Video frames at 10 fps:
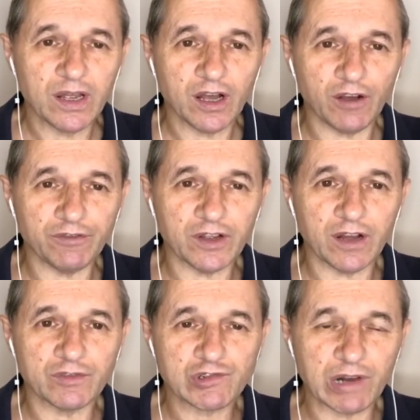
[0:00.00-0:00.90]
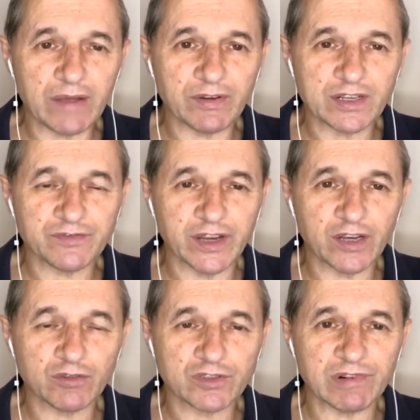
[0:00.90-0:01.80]
of driverless
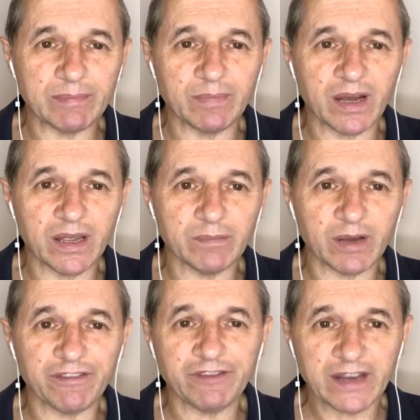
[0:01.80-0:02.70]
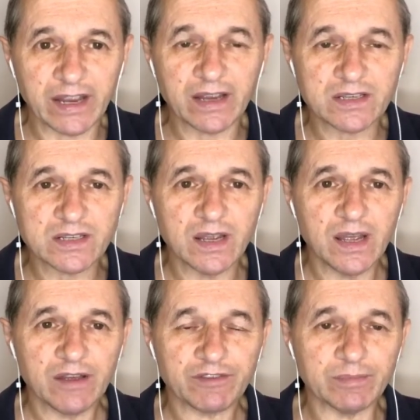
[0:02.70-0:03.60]
vehicles run by FedEx
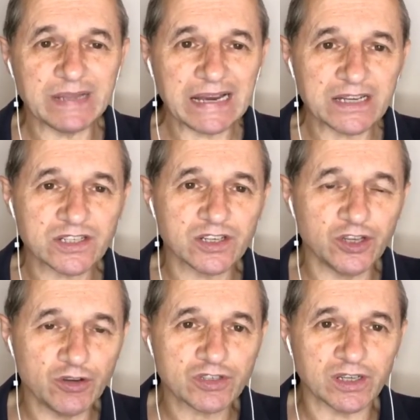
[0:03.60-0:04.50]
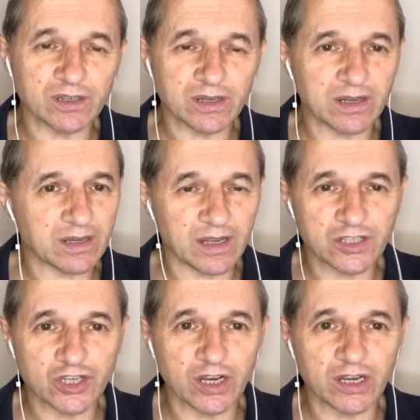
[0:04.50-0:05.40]
from Dallas to Houston, a
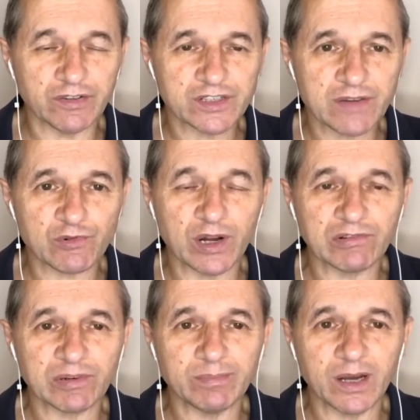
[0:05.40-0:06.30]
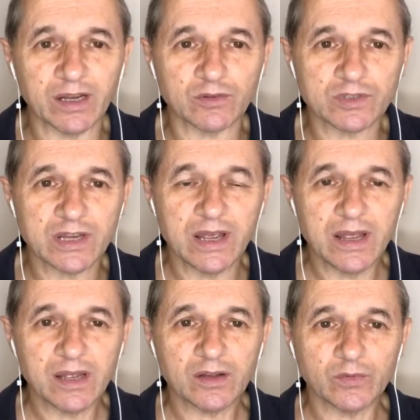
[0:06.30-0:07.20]
journey of several hundred miles
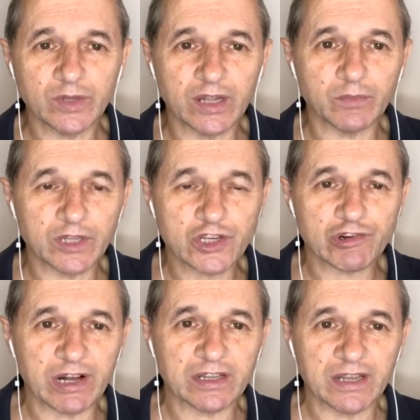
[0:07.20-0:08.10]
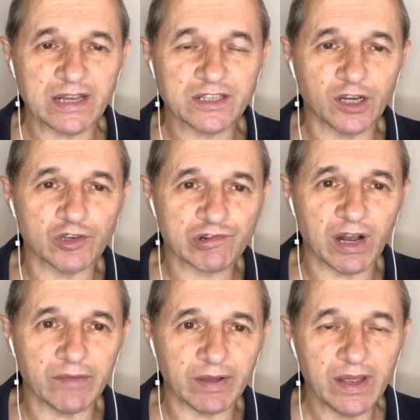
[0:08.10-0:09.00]
with a truck that has no
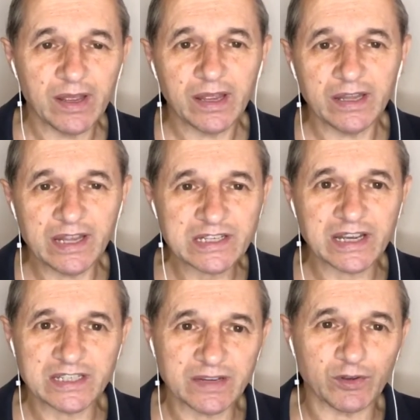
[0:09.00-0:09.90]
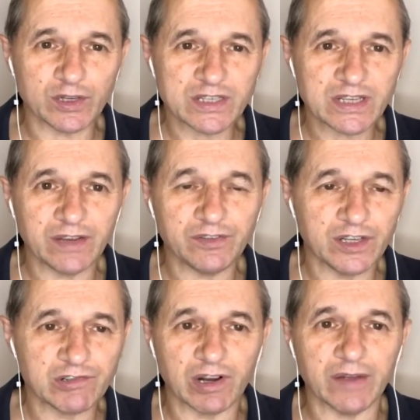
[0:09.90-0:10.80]
driver. In this case, they've got a safety
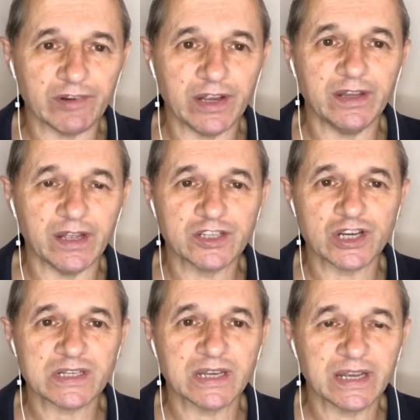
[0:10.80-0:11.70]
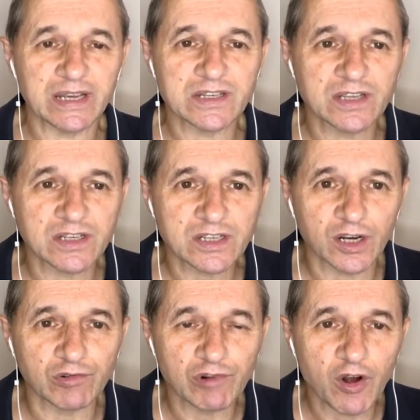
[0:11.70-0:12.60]
driver in there just in case things go
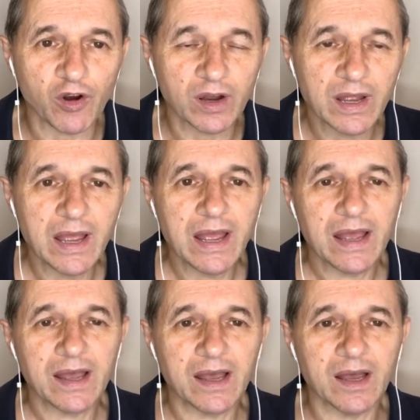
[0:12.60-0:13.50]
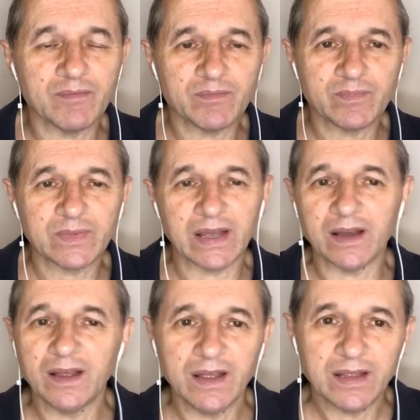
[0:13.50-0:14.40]
wrong.
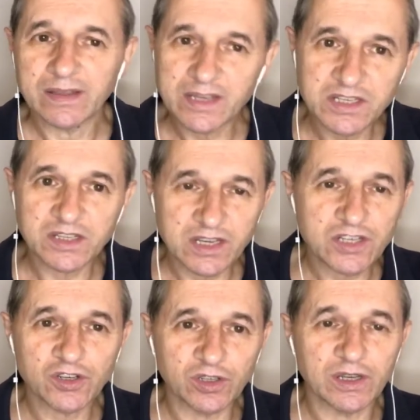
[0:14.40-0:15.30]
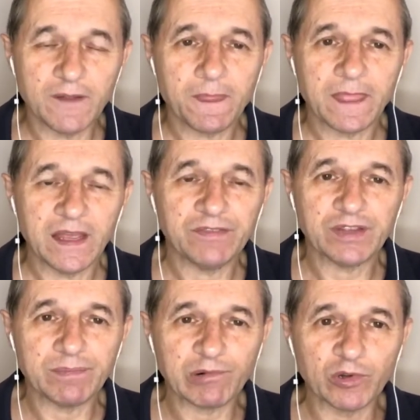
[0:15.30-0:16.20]
Now, this could, if
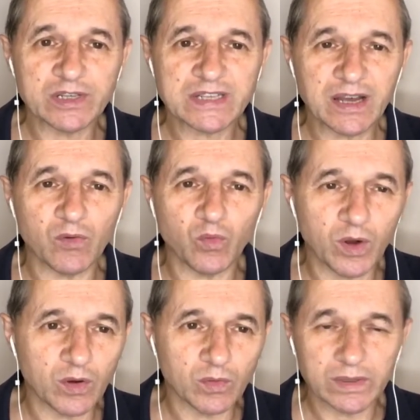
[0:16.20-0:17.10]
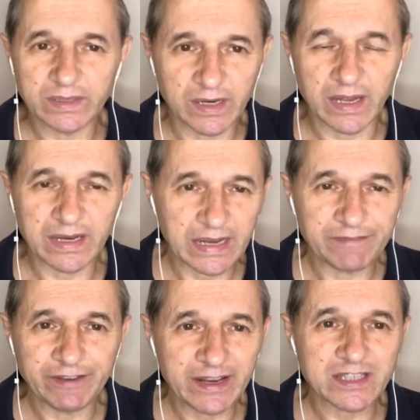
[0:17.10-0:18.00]
they brought this out, and
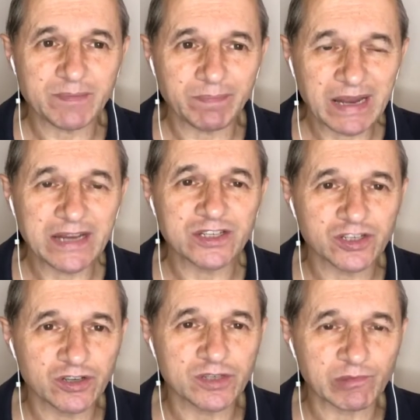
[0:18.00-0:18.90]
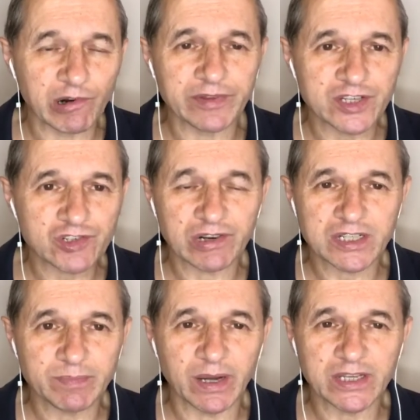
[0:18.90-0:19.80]
FedEx are planning to use more of these trucks
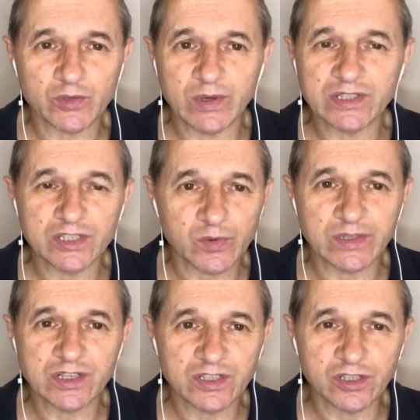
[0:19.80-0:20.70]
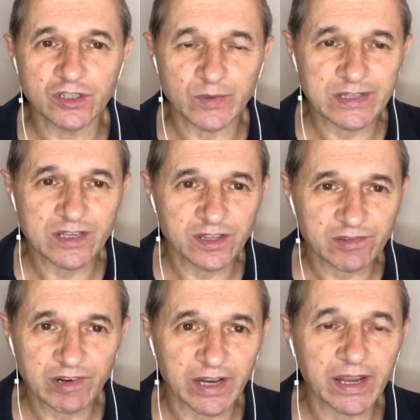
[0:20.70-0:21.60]
by
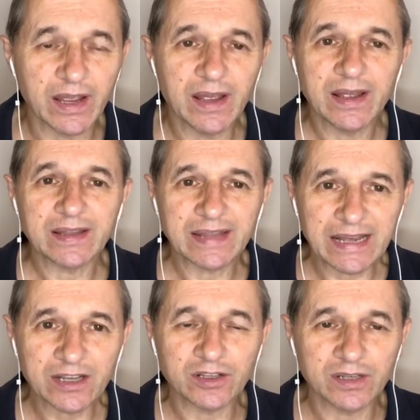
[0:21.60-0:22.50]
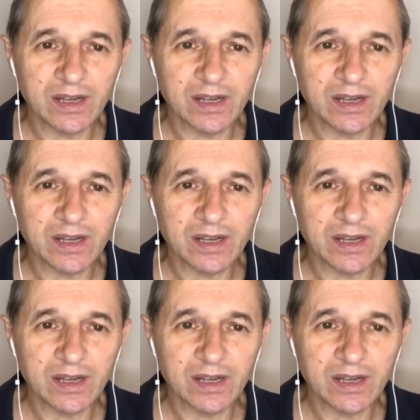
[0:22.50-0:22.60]
2022-23, that could